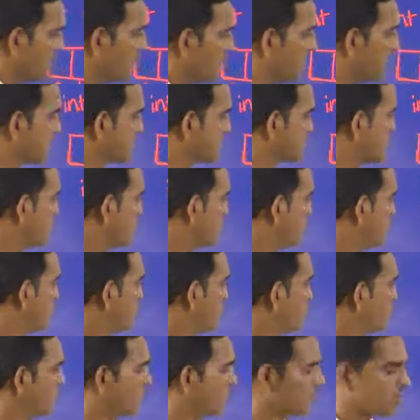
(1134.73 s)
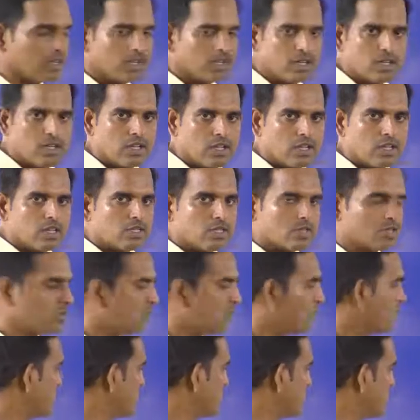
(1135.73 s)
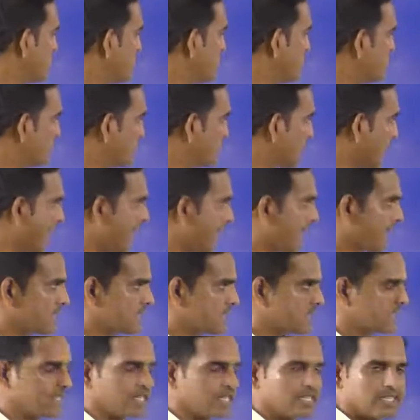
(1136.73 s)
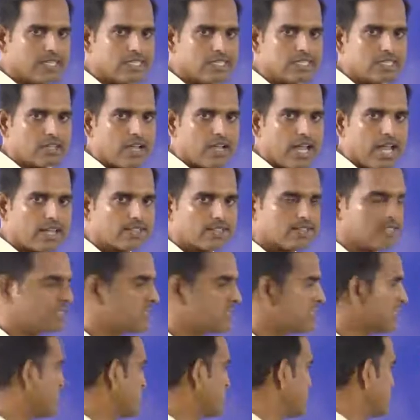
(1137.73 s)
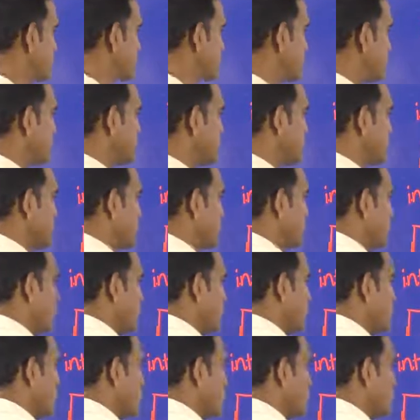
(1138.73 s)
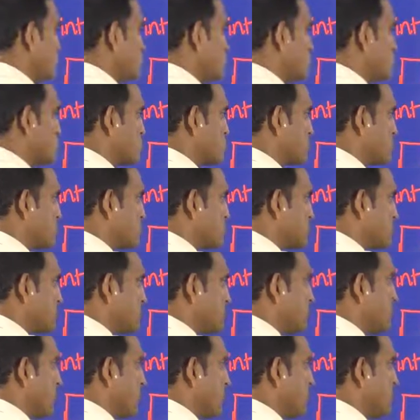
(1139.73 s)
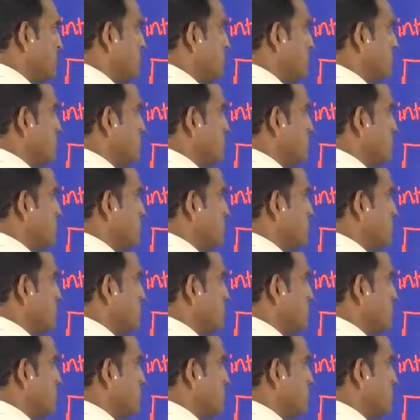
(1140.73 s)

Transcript: Max of 4. So in order to access, that is accessing means either I want to store some value